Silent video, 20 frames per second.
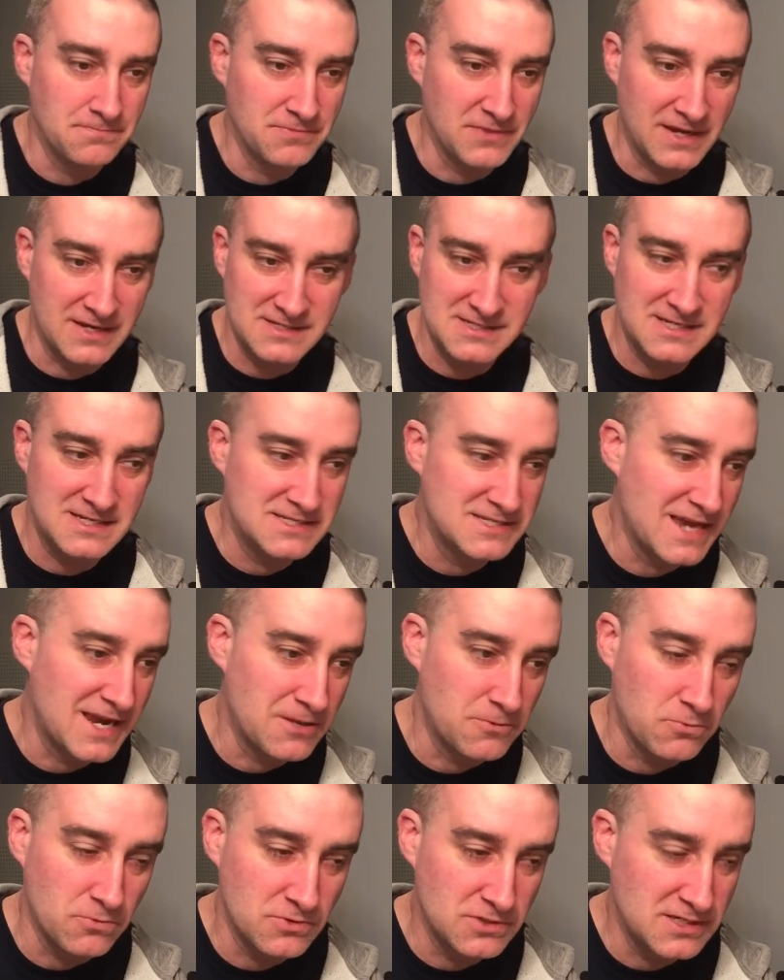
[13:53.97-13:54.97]
like
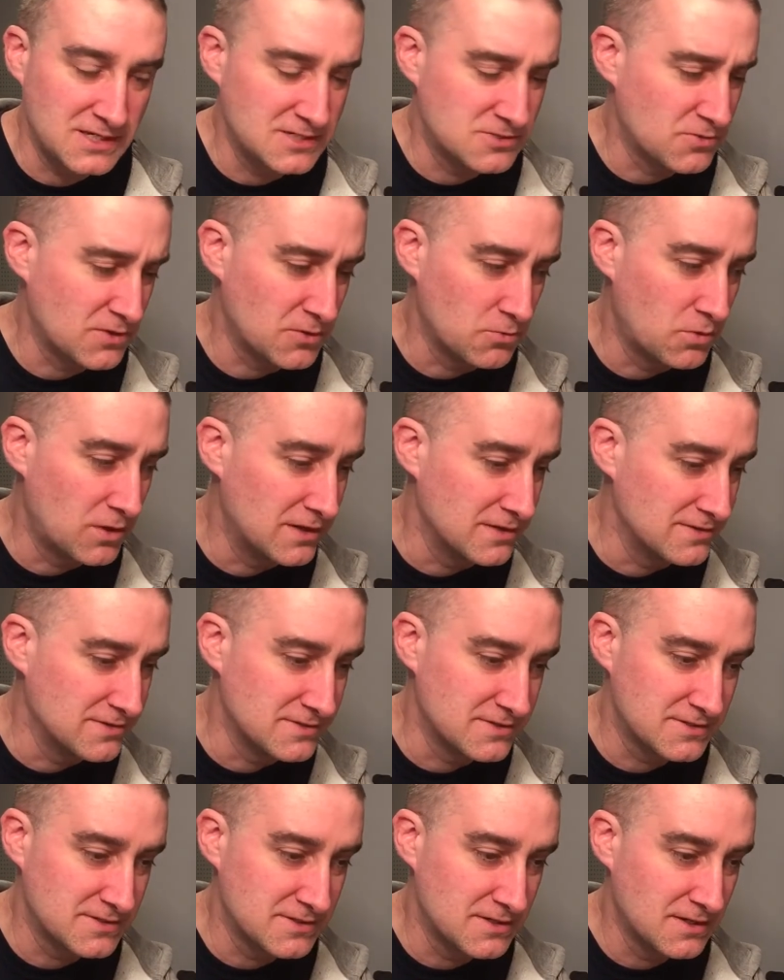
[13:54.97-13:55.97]

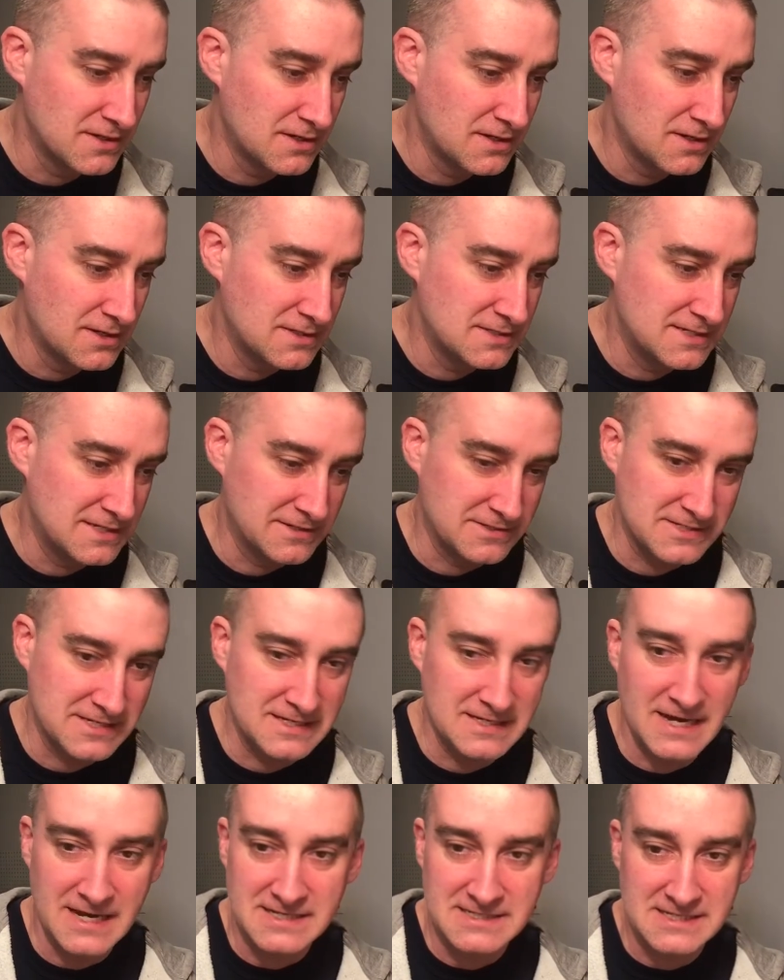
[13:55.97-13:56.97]
T-21s,
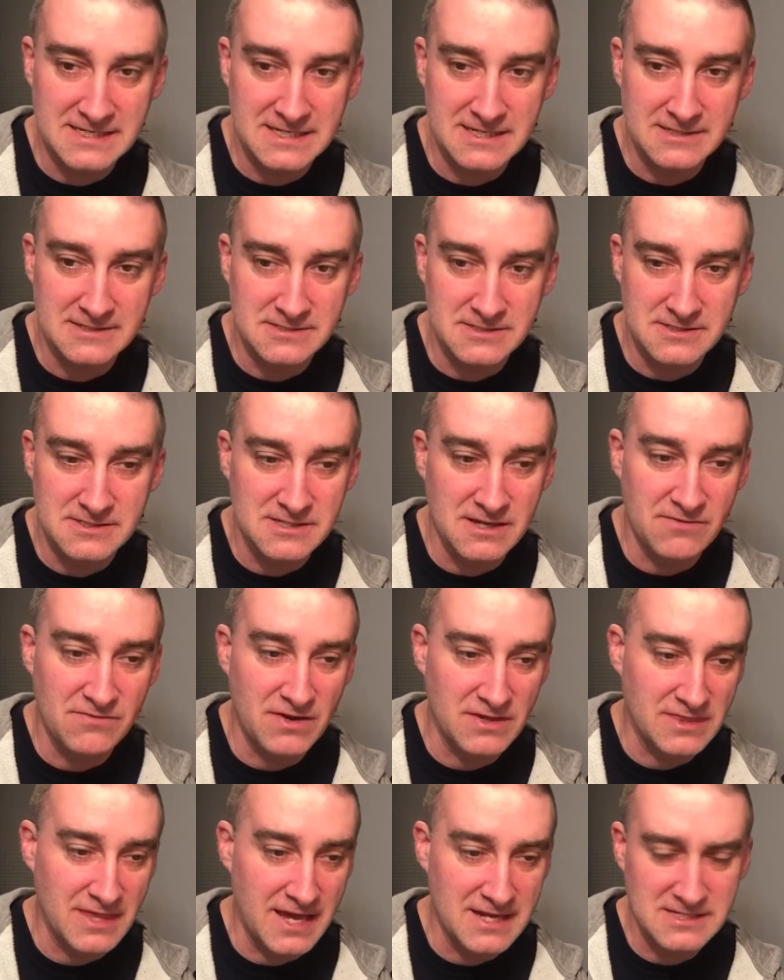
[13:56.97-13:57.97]
DLT-19s and stuff
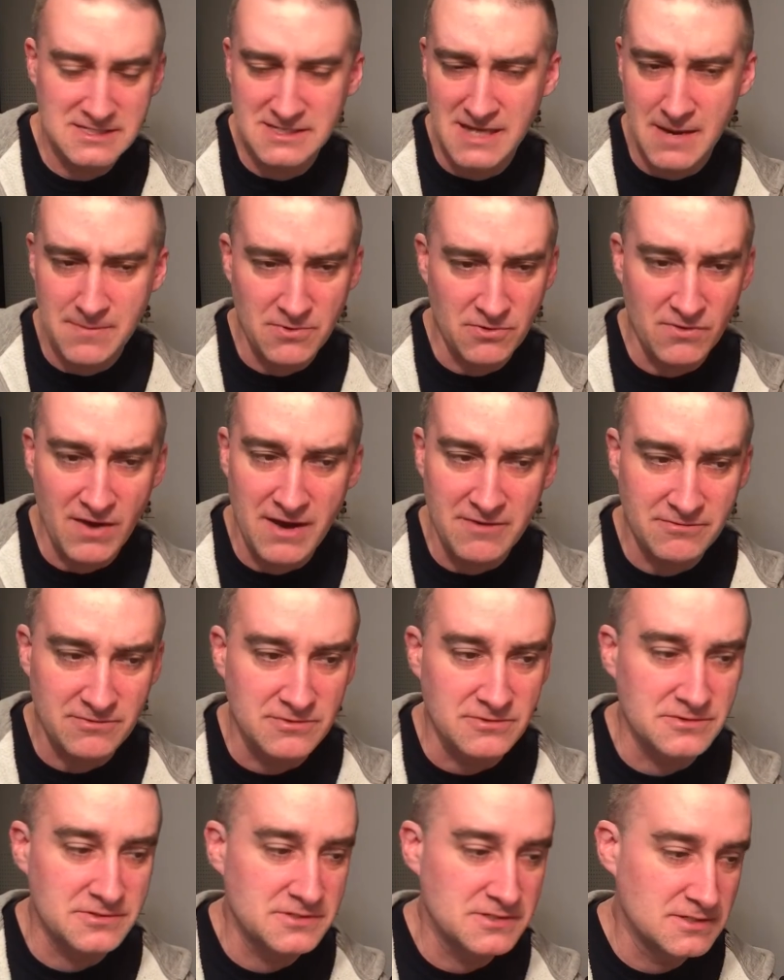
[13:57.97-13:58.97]
like that, sniper
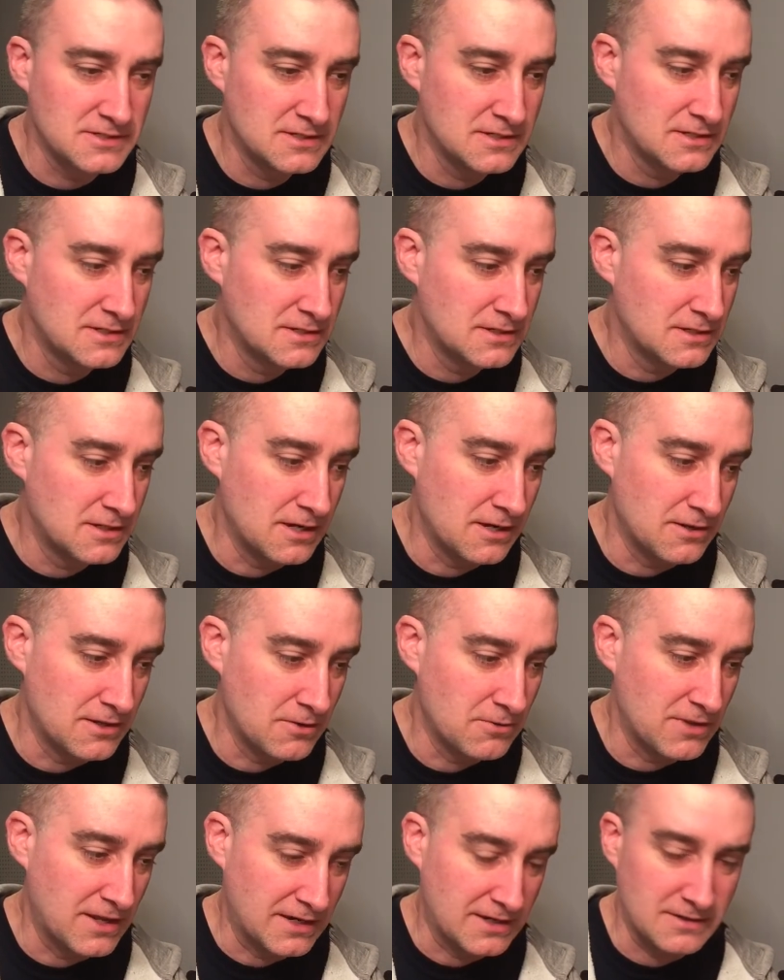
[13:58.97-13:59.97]
rifles. They
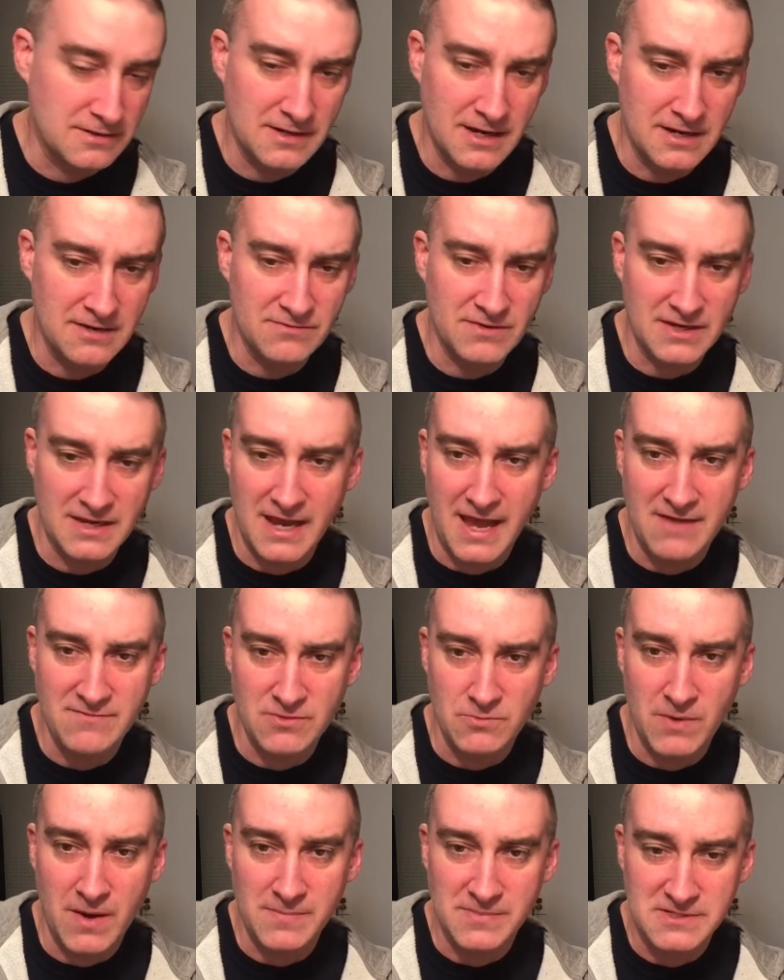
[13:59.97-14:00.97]
were like kind of like a
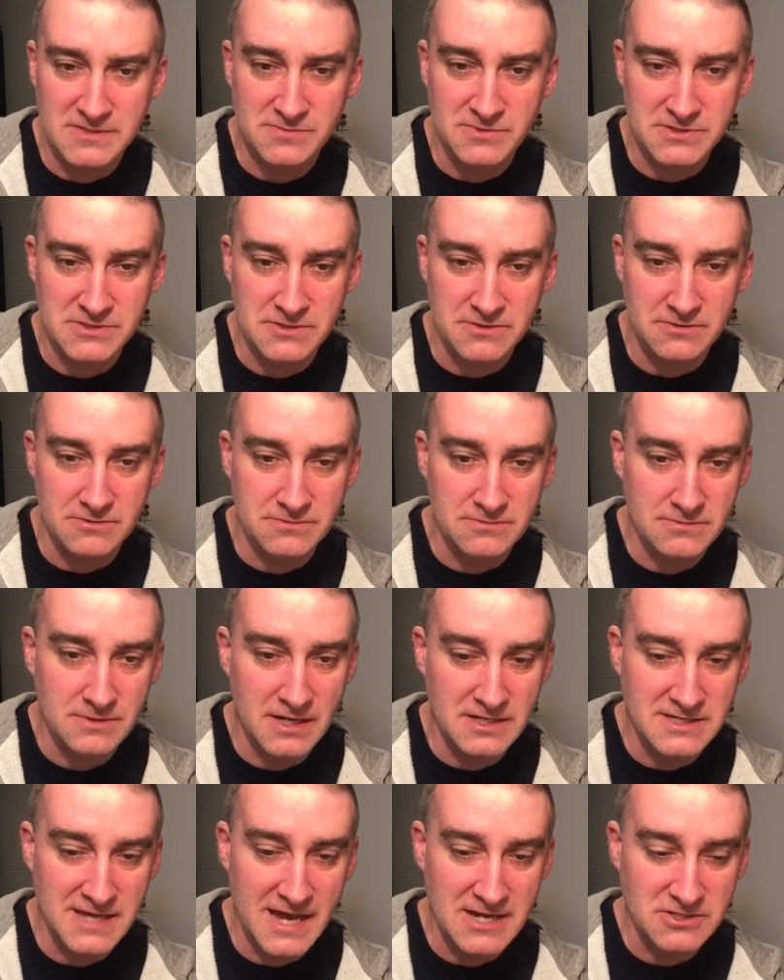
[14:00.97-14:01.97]
heavy weapons platoon
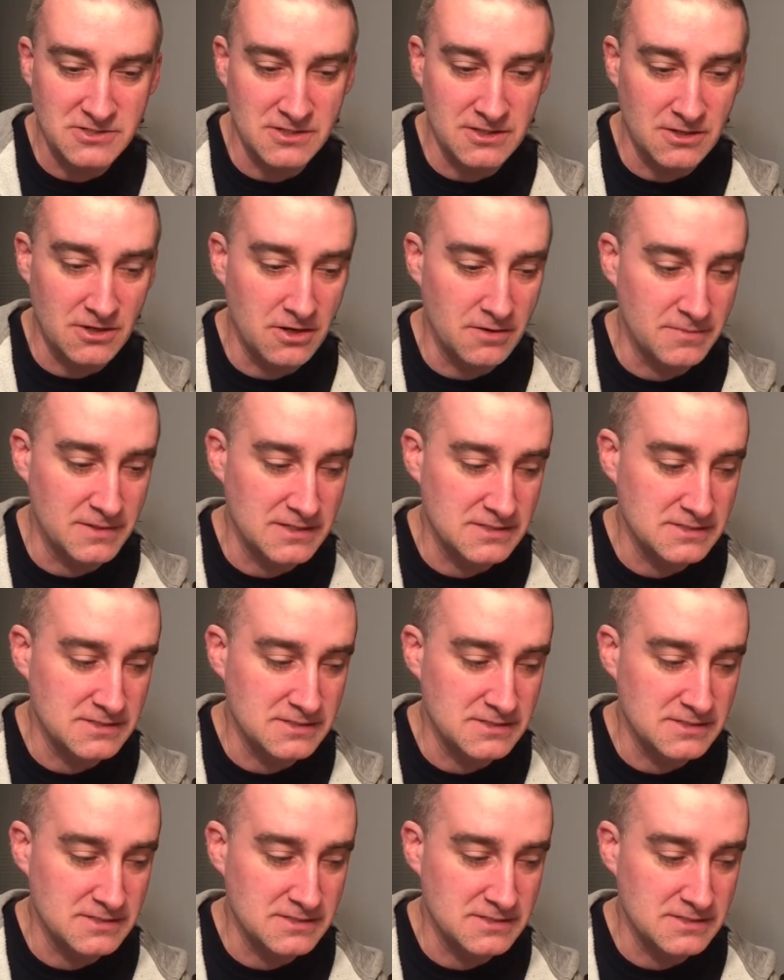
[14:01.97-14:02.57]
attached to the army.